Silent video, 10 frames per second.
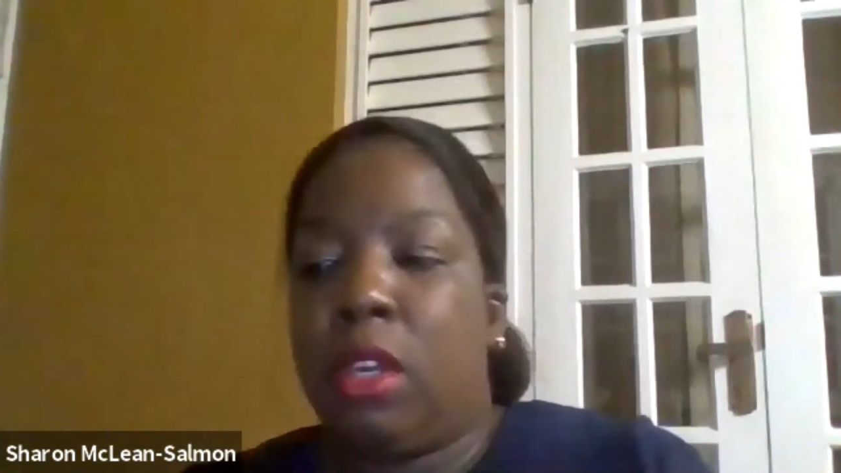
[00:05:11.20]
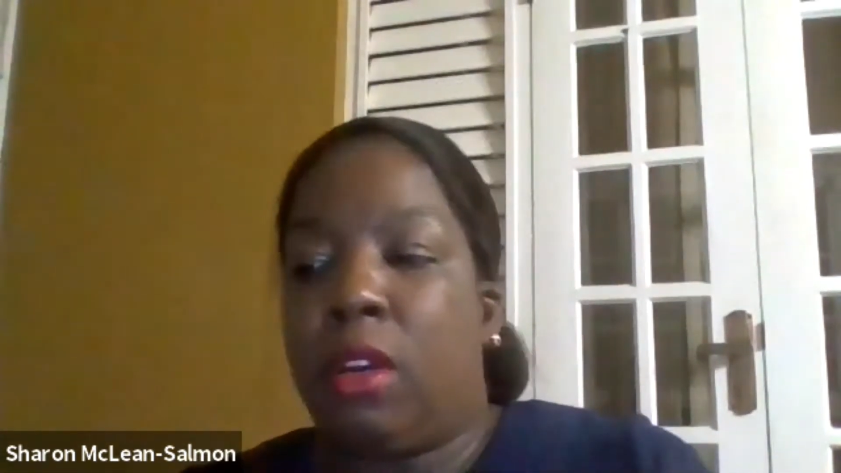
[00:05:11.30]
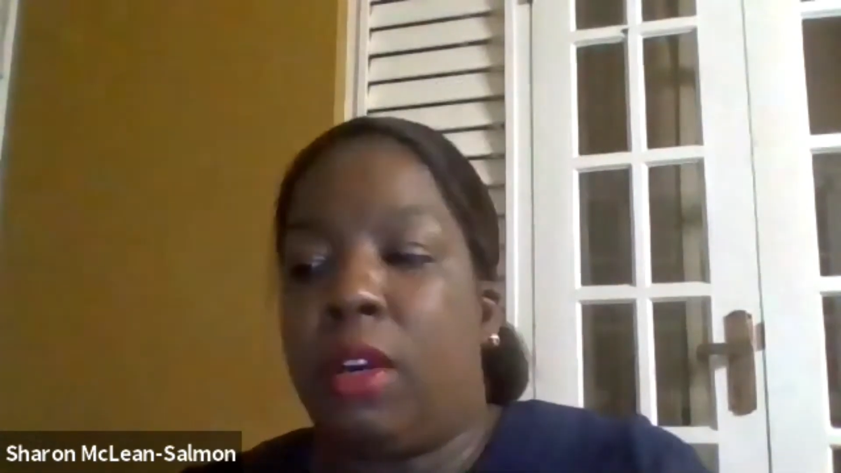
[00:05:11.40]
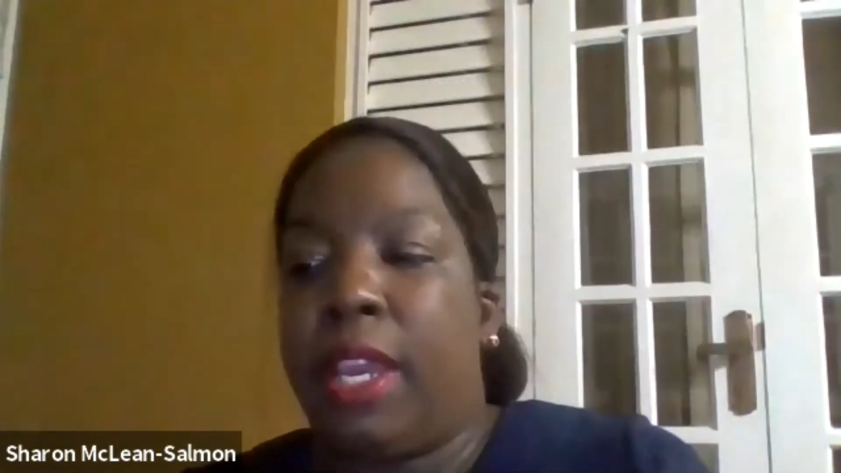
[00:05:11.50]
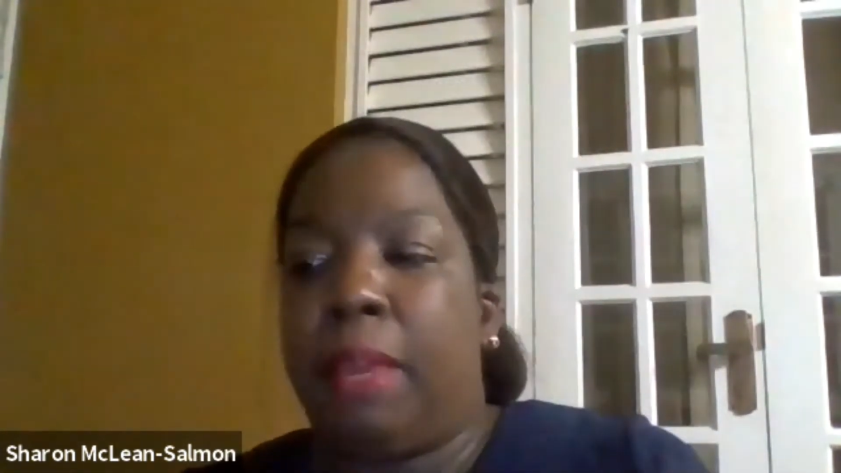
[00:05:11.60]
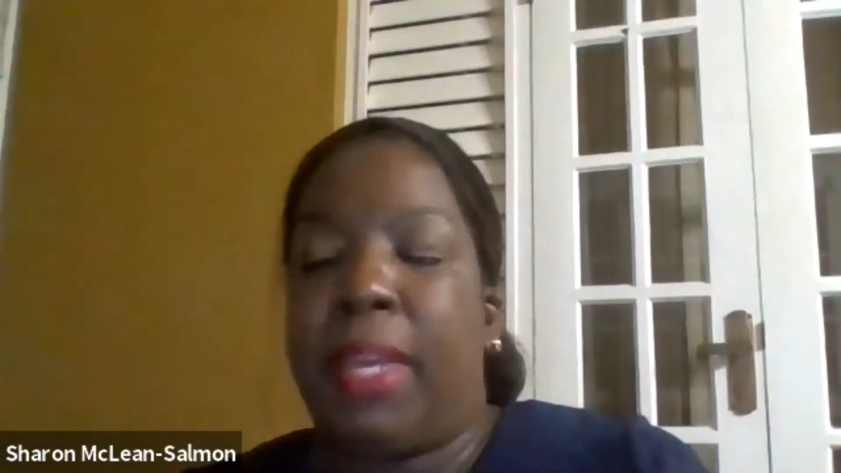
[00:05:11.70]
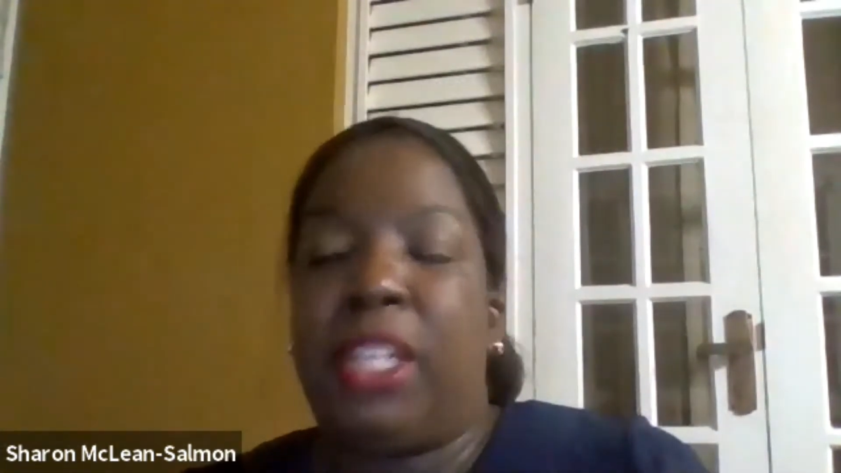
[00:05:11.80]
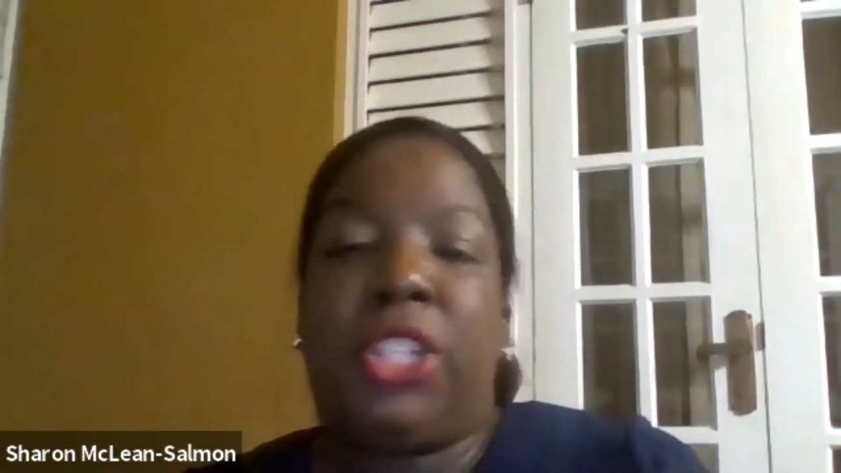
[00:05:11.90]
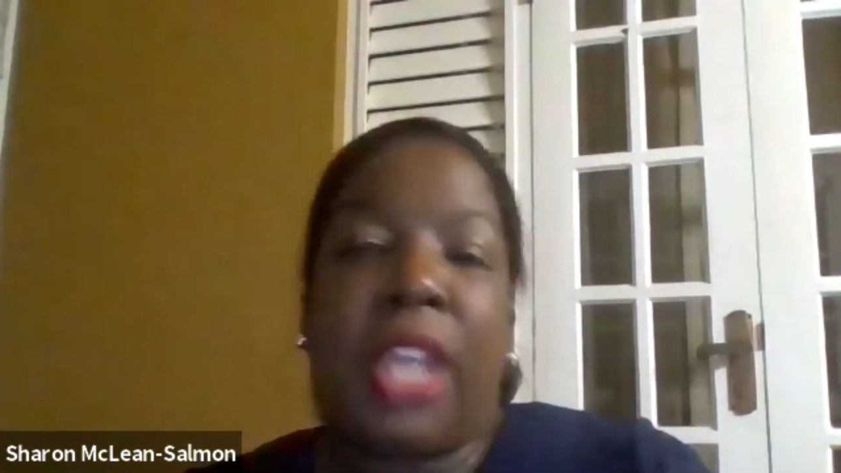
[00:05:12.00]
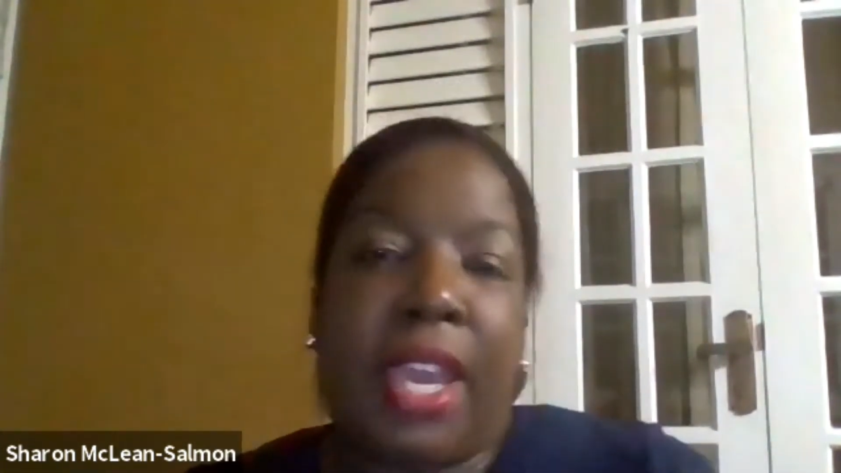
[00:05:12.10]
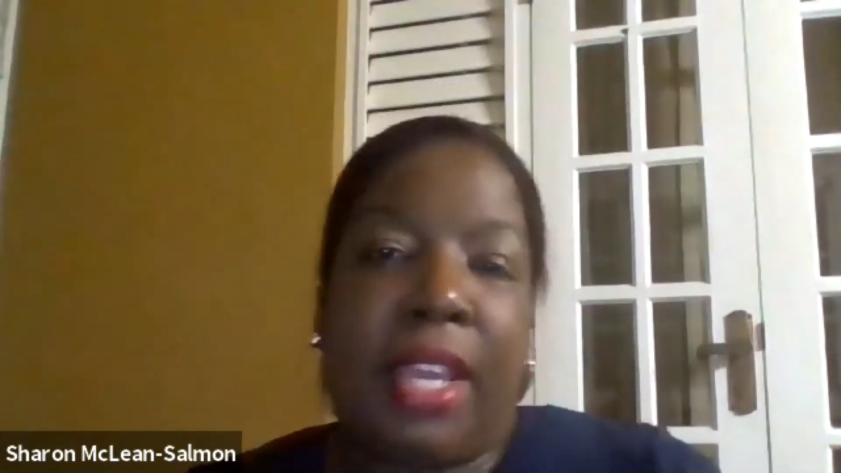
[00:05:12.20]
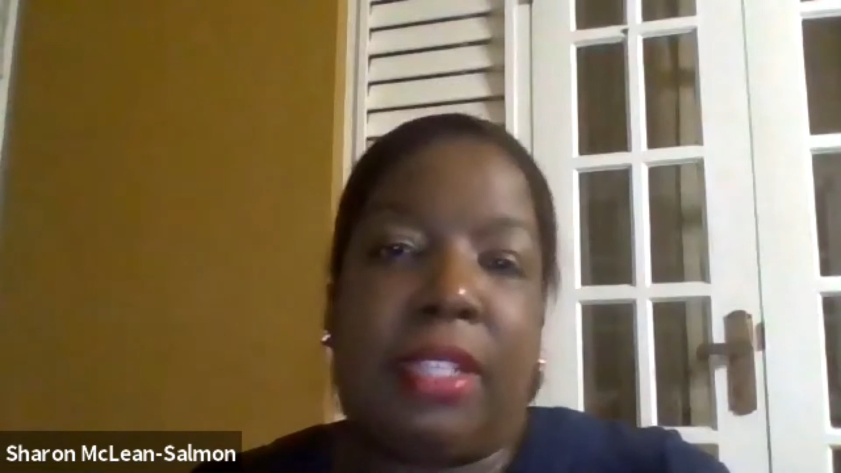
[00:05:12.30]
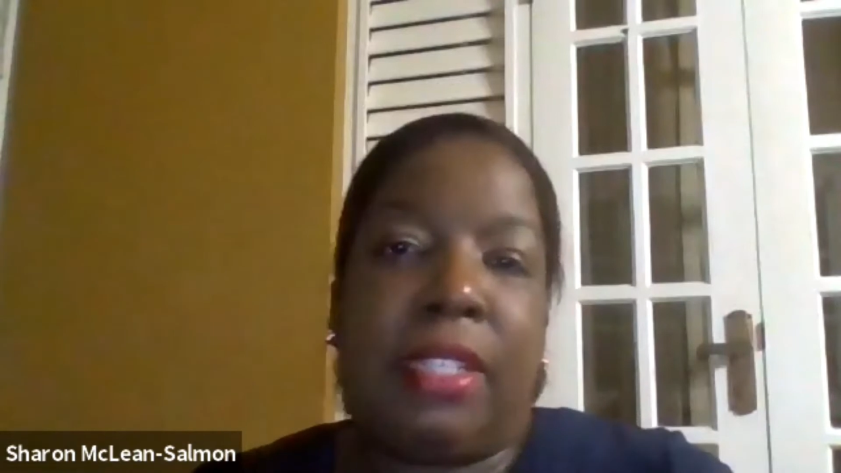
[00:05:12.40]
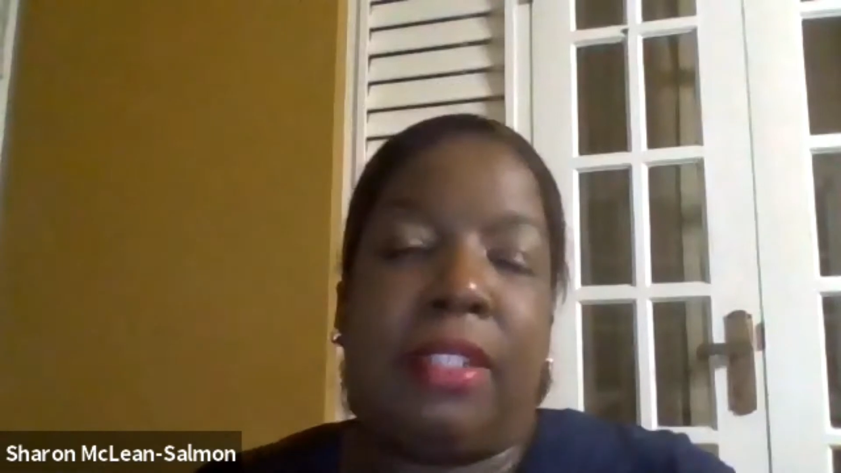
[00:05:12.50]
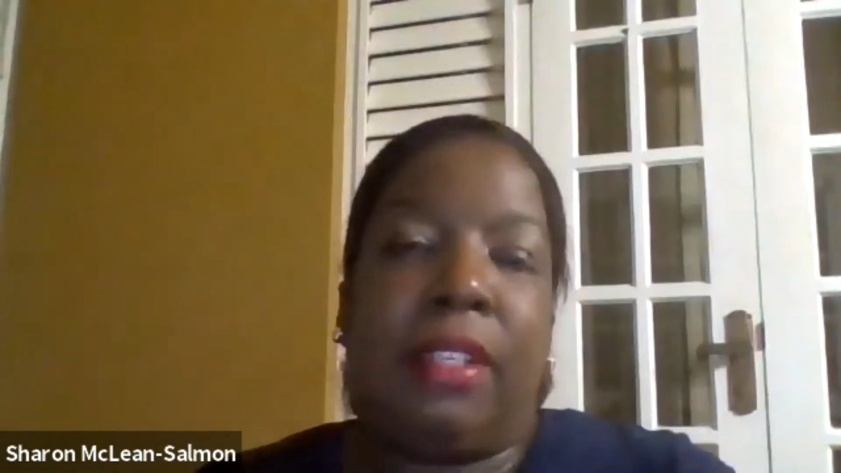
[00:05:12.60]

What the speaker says: all right, my child